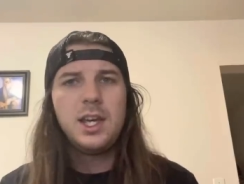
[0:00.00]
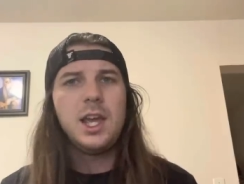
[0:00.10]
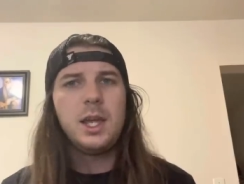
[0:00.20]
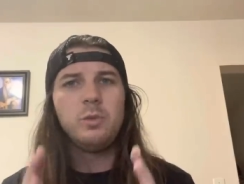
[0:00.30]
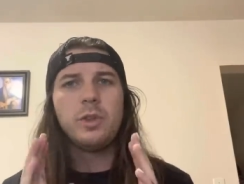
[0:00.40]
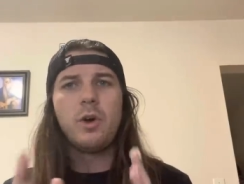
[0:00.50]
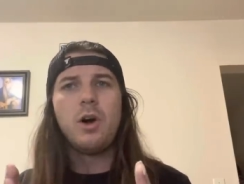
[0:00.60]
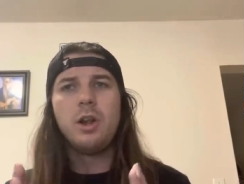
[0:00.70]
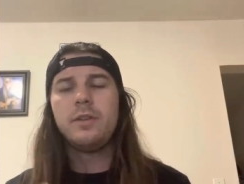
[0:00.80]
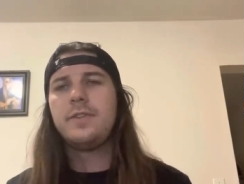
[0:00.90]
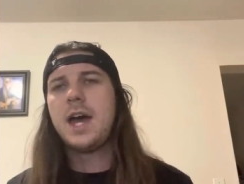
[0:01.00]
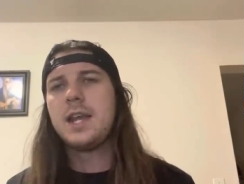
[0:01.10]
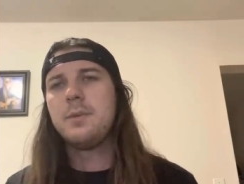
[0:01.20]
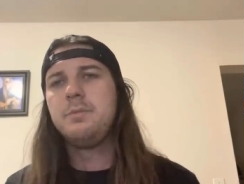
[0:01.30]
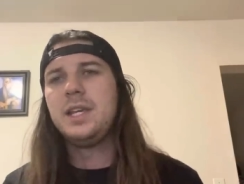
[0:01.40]
And with all of
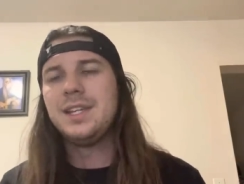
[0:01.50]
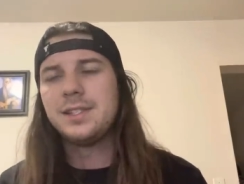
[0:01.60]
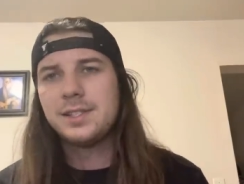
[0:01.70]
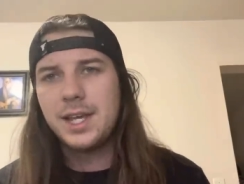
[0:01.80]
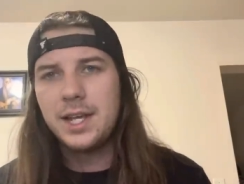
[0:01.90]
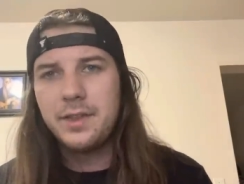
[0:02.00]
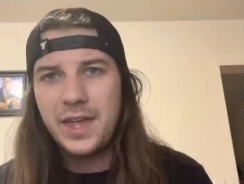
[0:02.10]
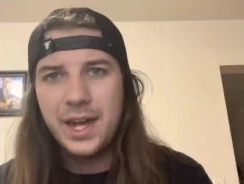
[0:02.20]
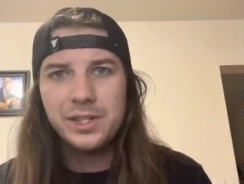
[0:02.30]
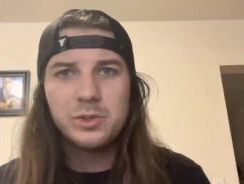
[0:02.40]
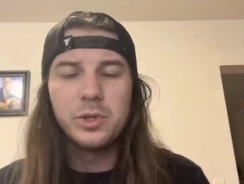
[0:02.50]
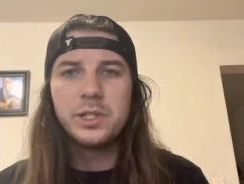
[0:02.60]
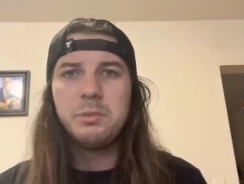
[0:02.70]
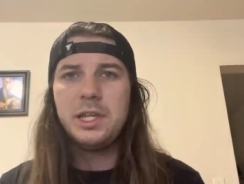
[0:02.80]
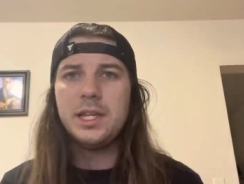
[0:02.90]
that being said, that is going
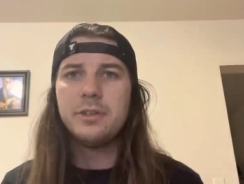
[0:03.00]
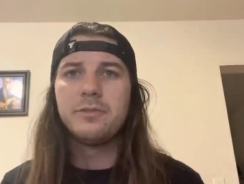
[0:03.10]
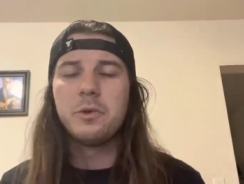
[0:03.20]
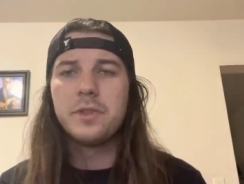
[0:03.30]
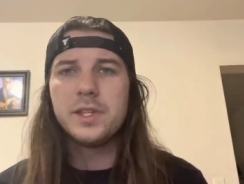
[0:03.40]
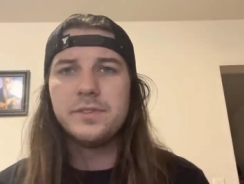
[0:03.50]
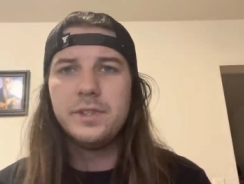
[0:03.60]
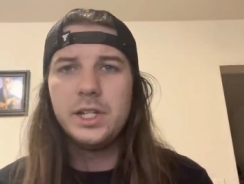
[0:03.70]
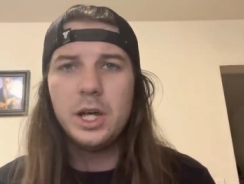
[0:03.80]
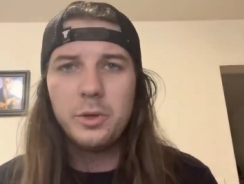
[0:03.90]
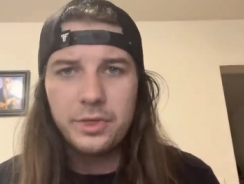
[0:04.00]
to be it for this video.